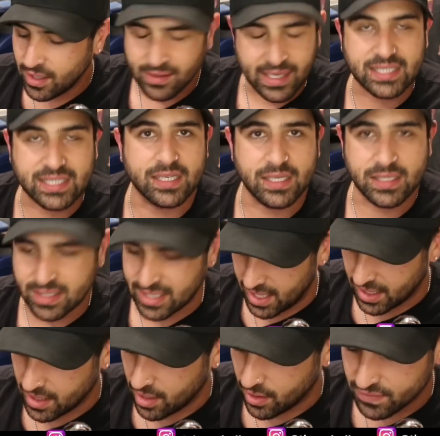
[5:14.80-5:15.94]
That's an
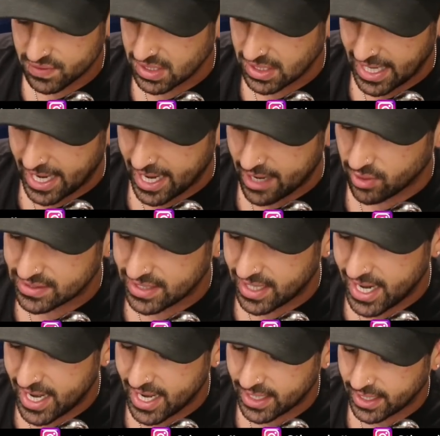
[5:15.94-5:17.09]
insane, obviously, gain right
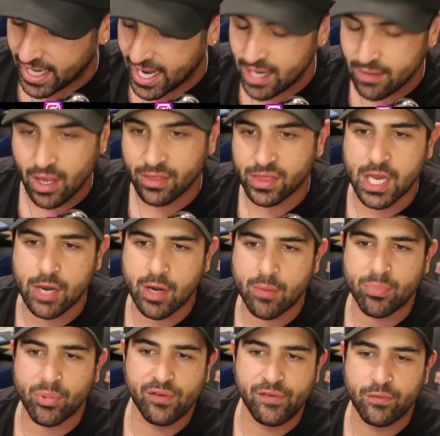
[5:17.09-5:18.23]
there. And again, Ethereum
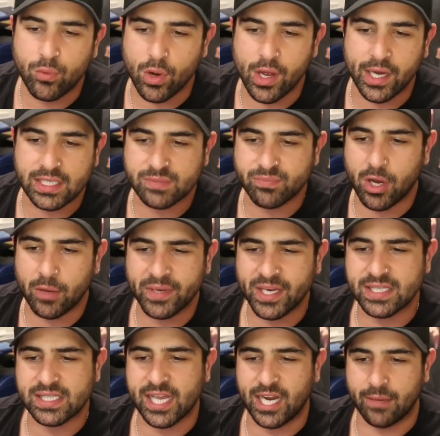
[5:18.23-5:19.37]
proof of work is popping
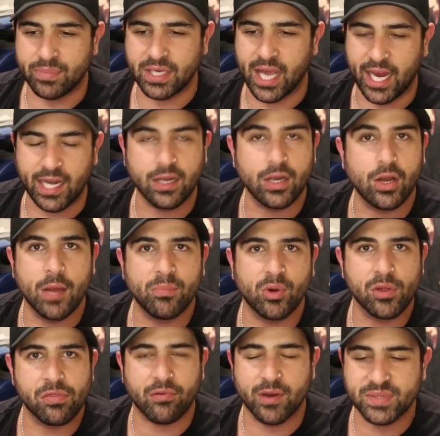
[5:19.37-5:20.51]
its head up again.
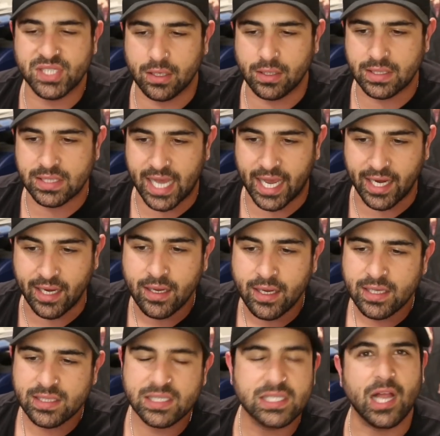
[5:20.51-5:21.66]
9.3% on the day.
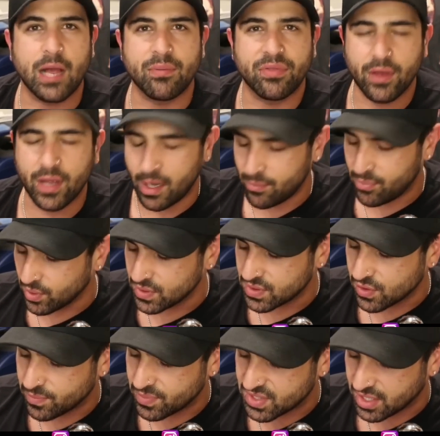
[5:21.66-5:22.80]
Still up
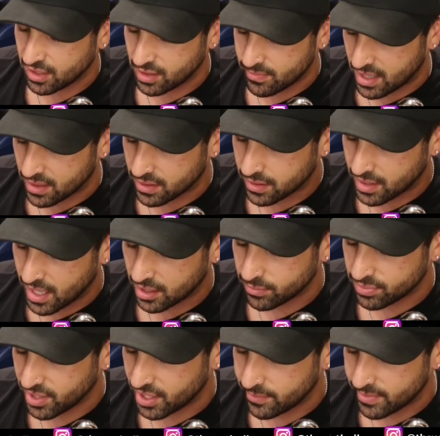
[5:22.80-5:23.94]
13.2% on the month. Can't
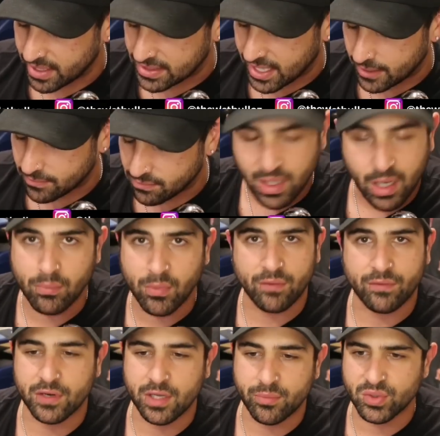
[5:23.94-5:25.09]
complain about that. I'm not
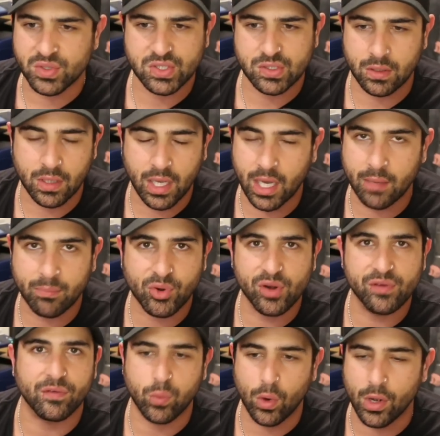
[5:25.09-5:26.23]
really bullish on uh,
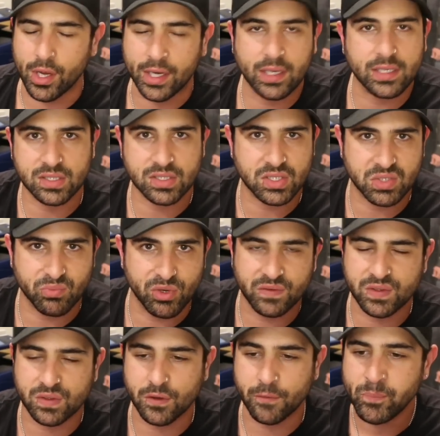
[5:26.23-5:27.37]
proof of work because it's just moved
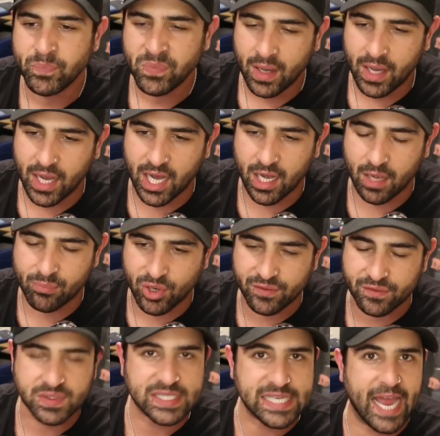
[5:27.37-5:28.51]
to uh, proof
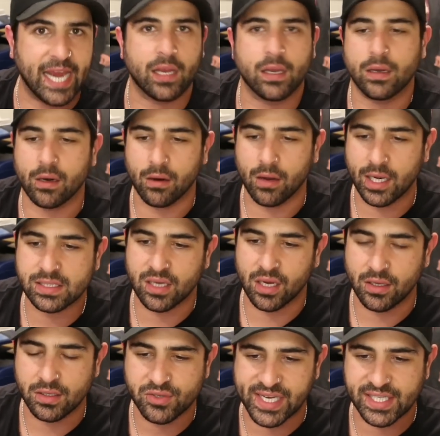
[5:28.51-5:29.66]
of stake. All right, so
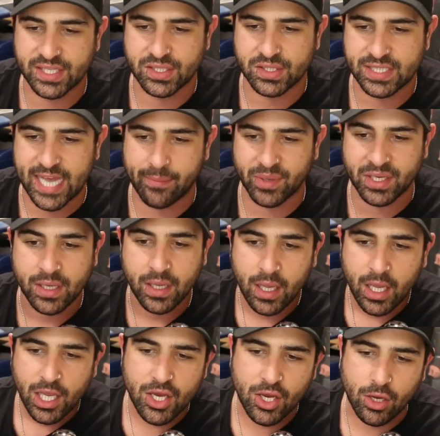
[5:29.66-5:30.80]
the transitions happen.
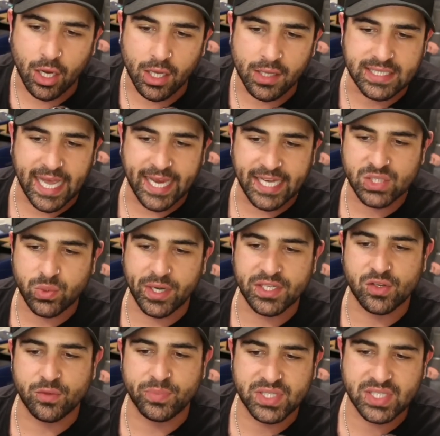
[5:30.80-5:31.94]
You got on the day
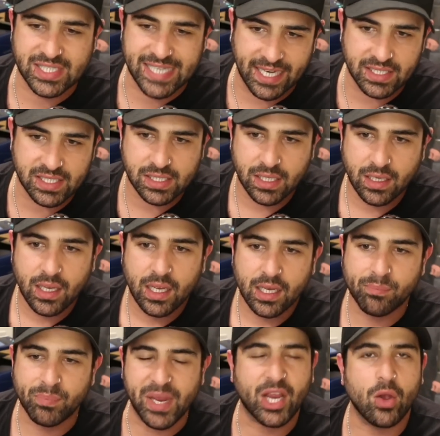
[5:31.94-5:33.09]
22%.
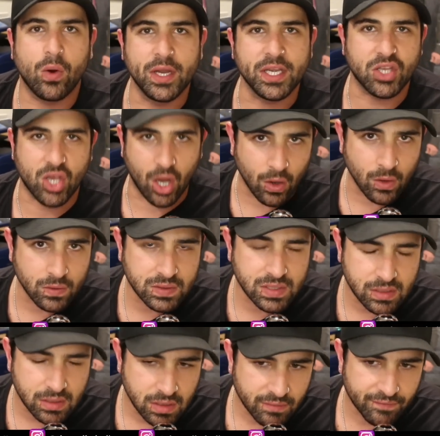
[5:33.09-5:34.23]
Bitcoin
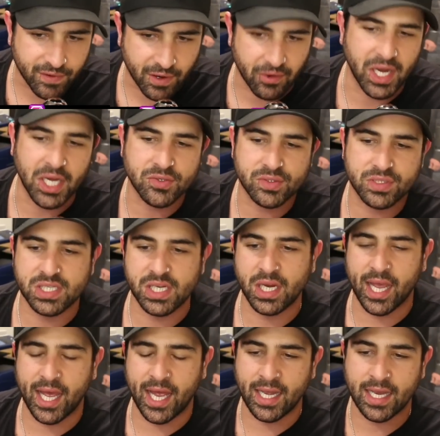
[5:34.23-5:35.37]
Gold, very interesting,
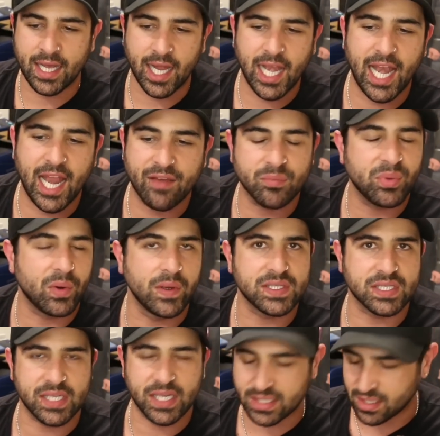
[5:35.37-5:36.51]
and
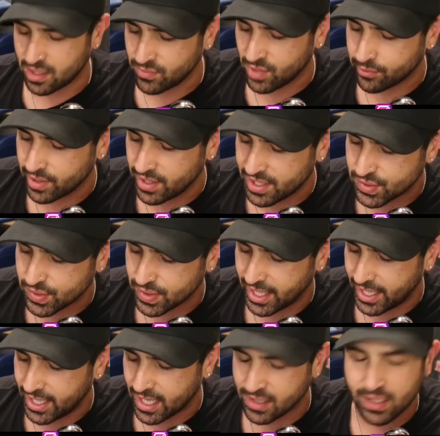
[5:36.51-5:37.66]
11.6. And I'm not really interested in
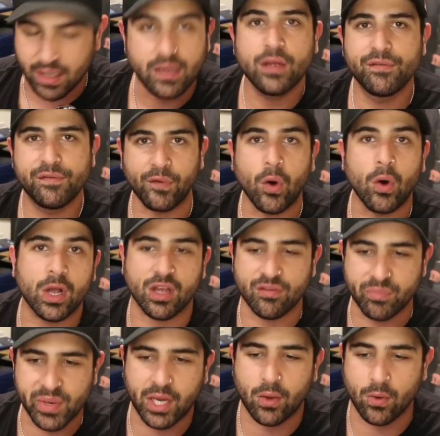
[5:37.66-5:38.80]
any other fork
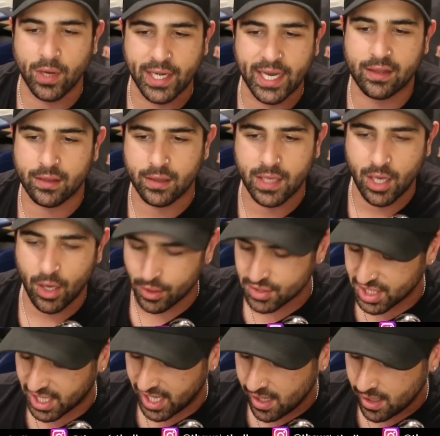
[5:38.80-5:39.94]
of Bitcoin other than the
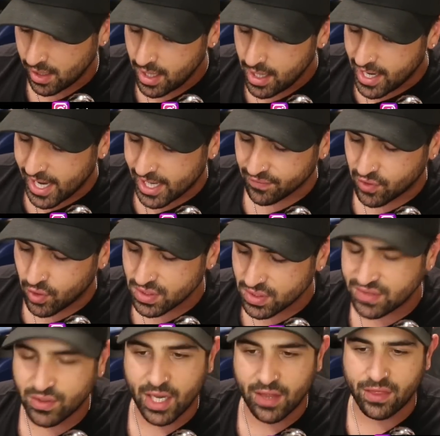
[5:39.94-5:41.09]
OG. And of course,
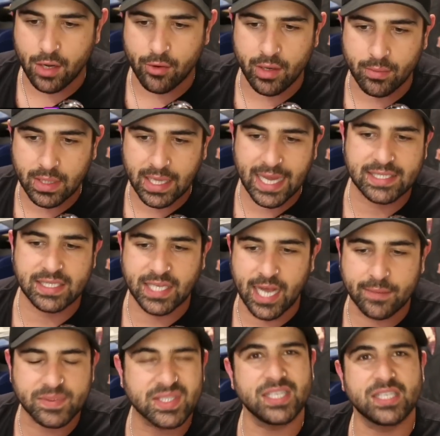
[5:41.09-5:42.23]
you've got Ethereum Classic
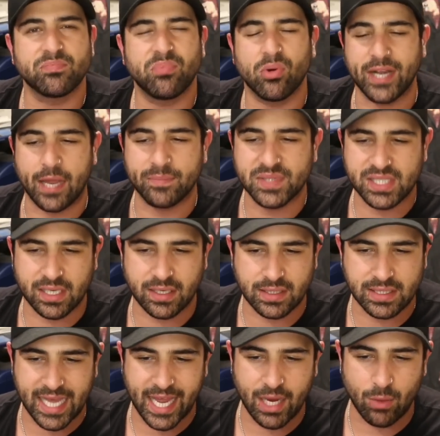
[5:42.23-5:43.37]
up 6.8% on the
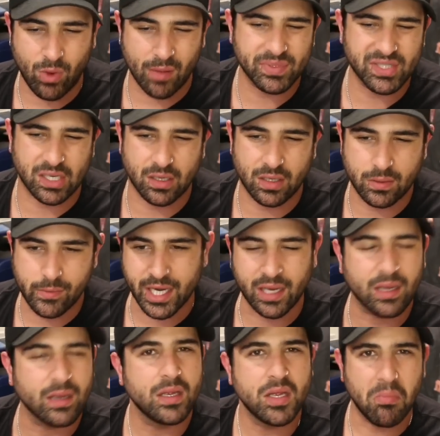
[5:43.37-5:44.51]
day, 1% on the week.